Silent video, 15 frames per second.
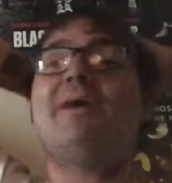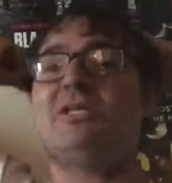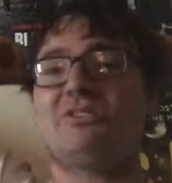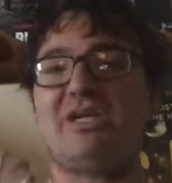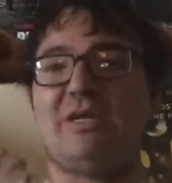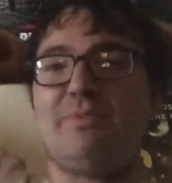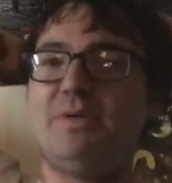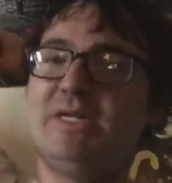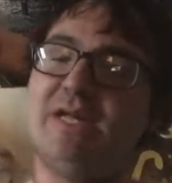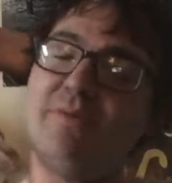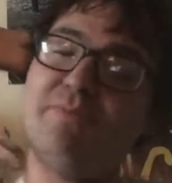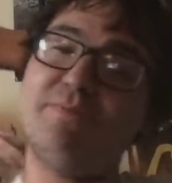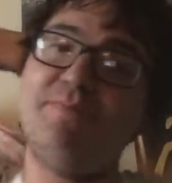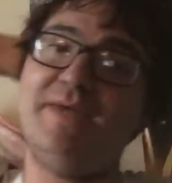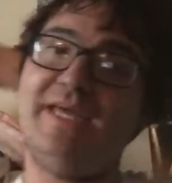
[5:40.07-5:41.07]
not trying to put
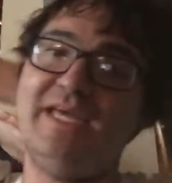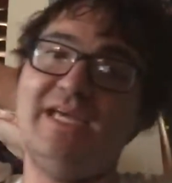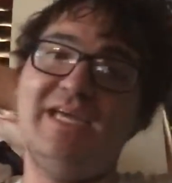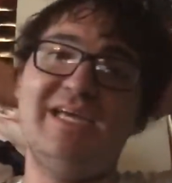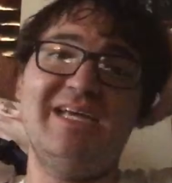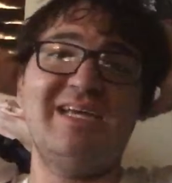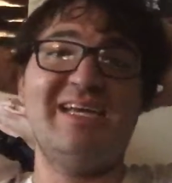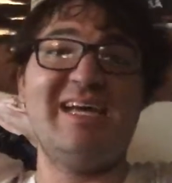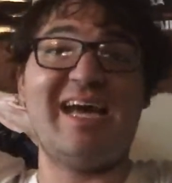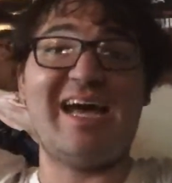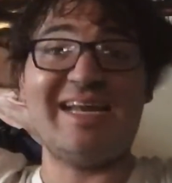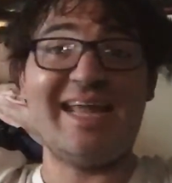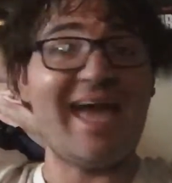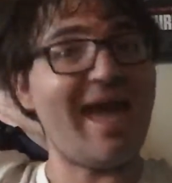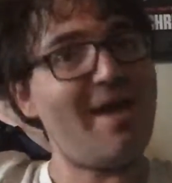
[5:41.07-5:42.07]
up with being
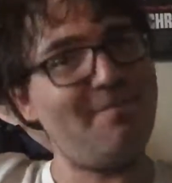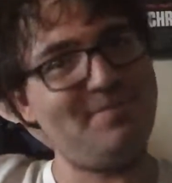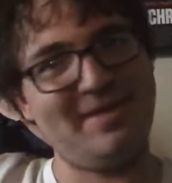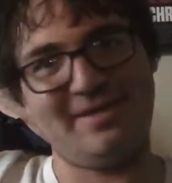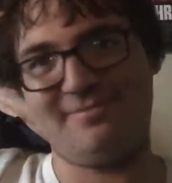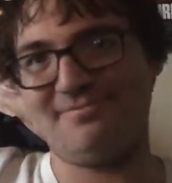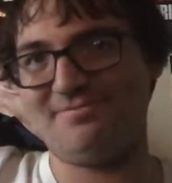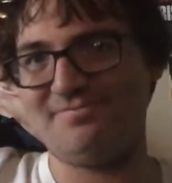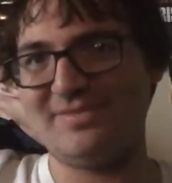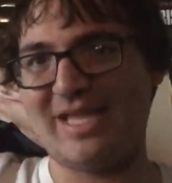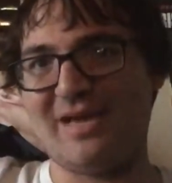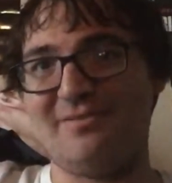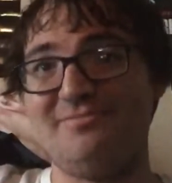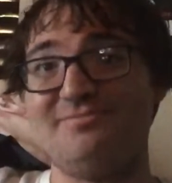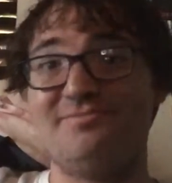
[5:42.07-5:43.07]
unhappy.
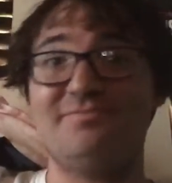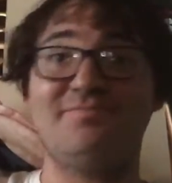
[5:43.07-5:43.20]
No.